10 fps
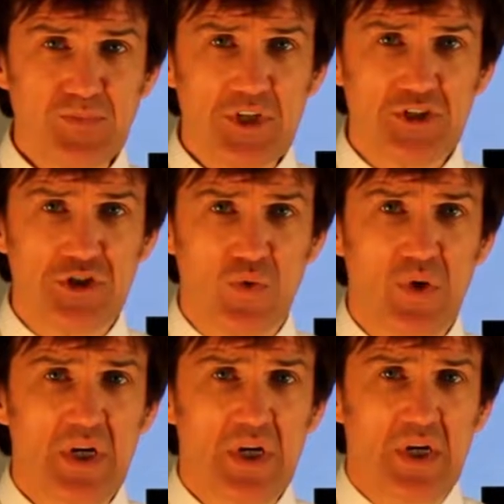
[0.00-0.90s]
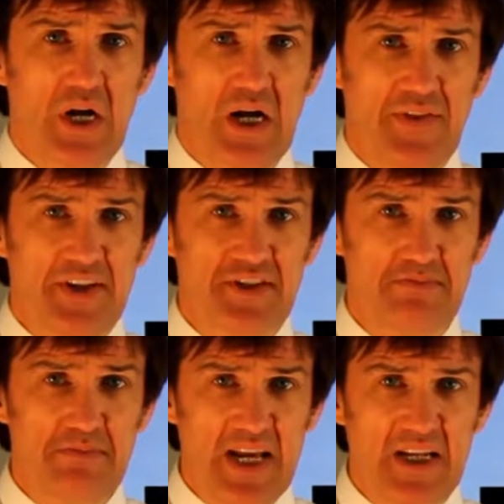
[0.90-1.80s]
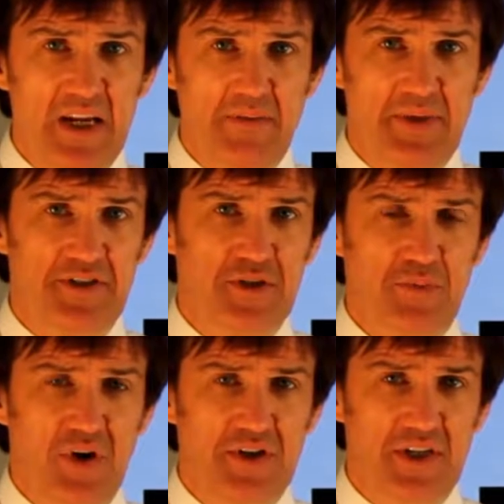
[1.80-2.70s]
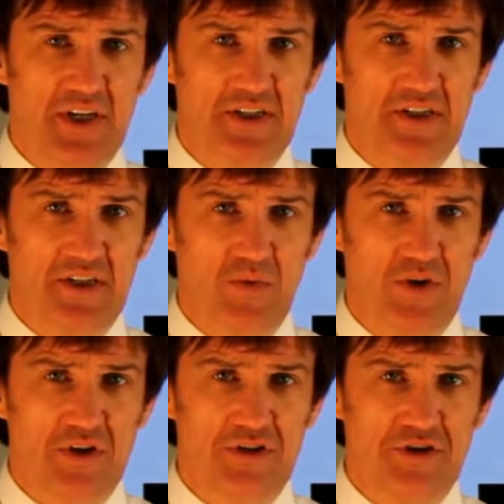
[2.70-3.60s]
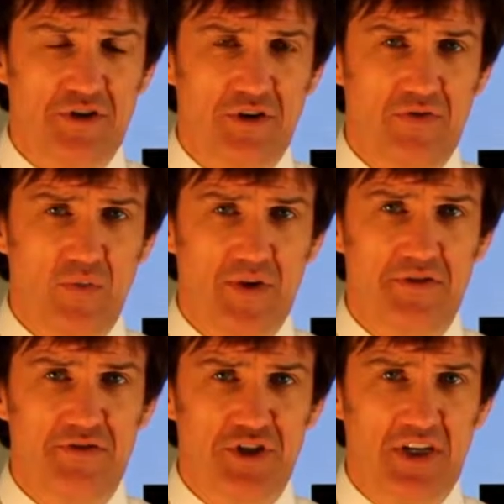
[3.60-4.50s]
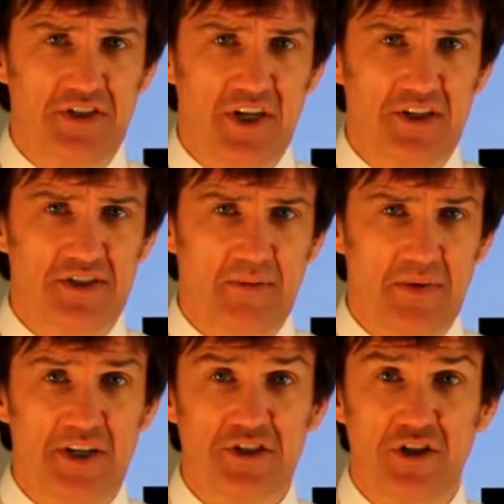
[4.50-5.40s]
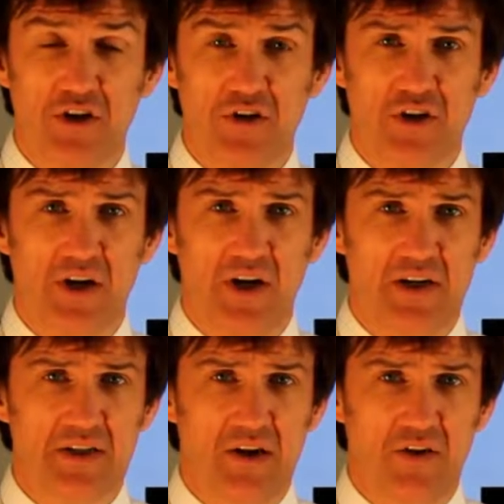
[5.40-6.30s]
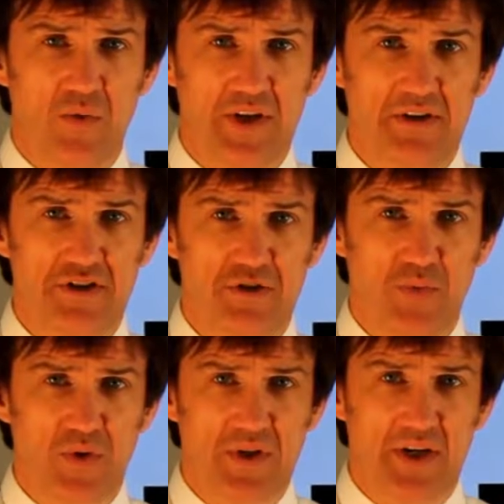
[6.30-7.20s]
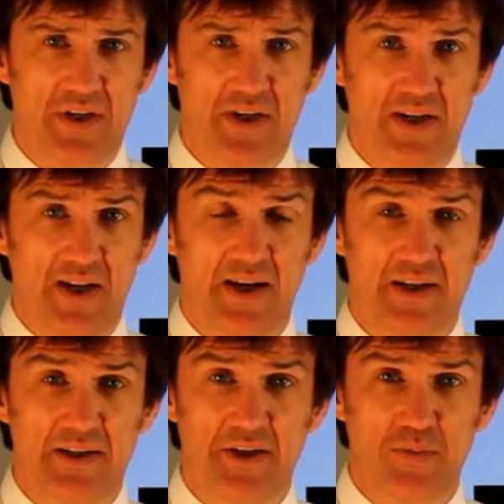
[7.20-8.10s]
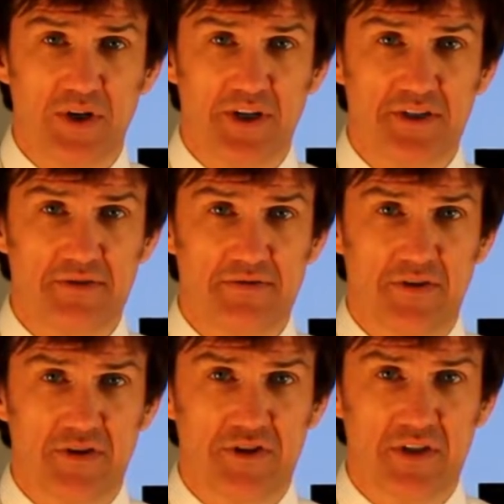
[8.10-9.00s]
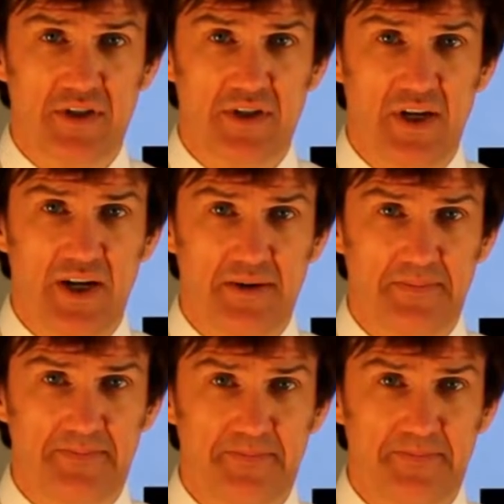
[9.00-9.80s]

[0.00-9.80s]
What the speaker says: So that's the main business process that we're looking to solve with change case type. Let's now look at how we support that in LAGAN Enterprise version 9.